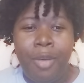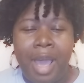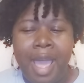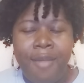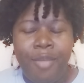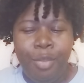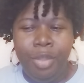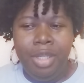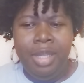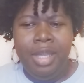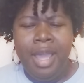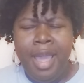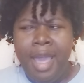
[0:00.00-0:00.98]
I haven't
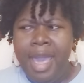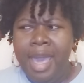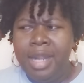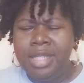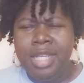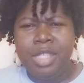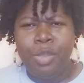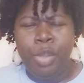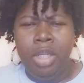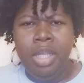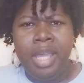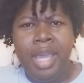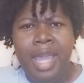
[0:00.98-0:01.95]
really had a chance to really
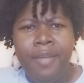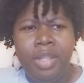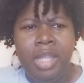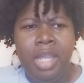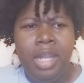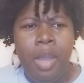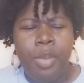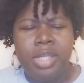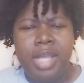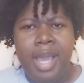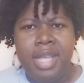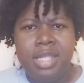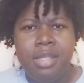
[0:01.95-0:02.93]
look at everything that was
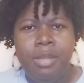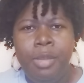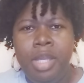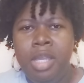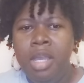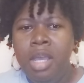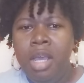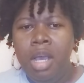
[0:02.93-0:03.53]
asked to me.